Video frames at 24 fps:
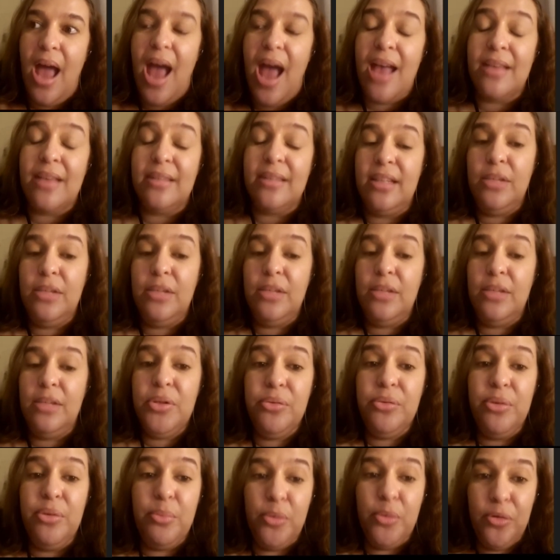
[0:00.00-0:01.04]
as he was
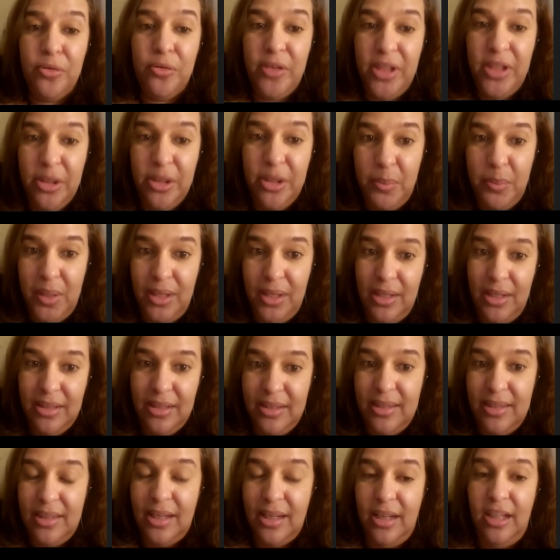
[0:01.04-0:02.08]
removing the
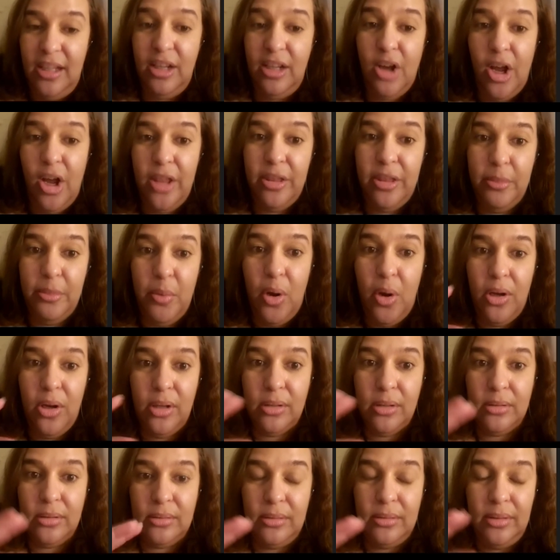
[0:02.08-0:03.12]
bees and he got them
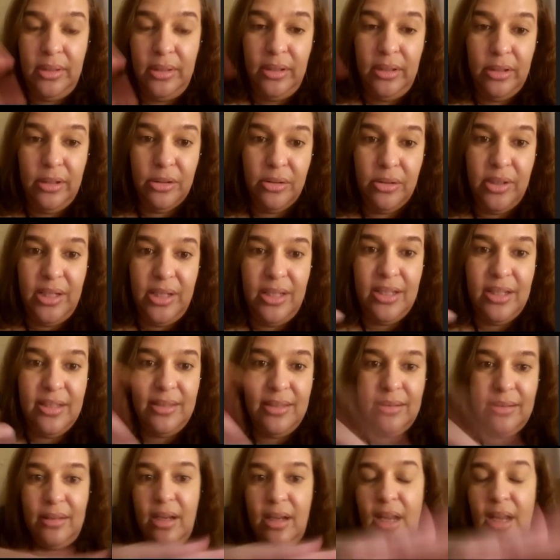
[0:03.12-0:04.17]
all, you know, in
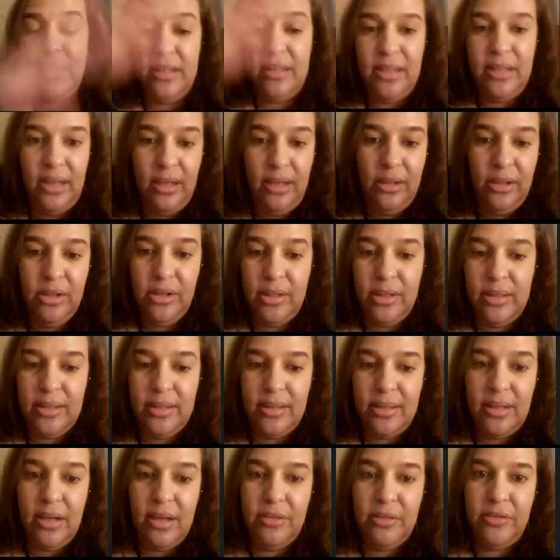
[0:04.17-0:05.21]
this container and
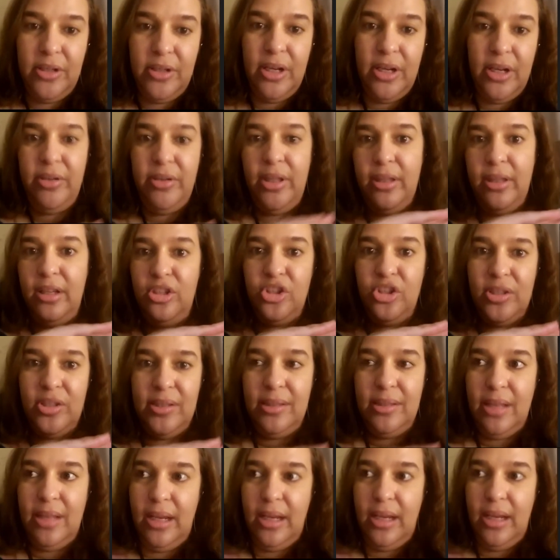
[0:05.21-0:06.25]
stuff and everything
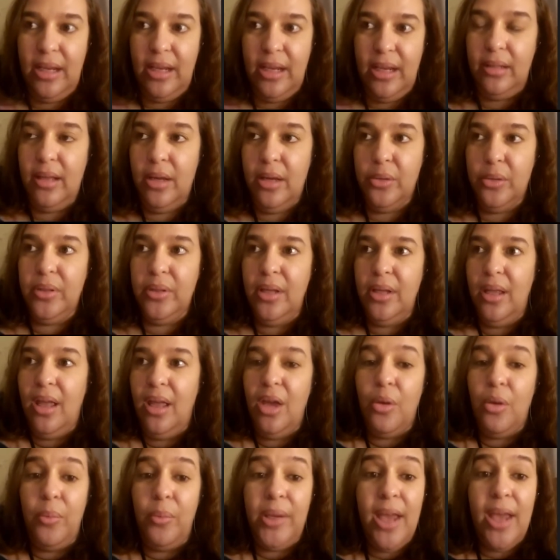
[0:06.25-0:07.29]
just died down,
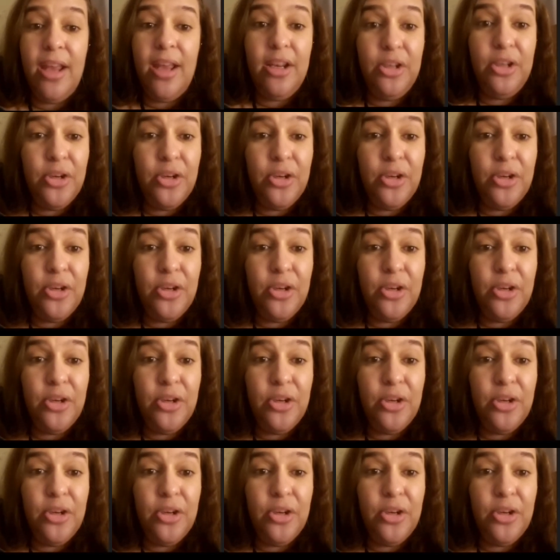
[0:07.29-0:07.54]
we had an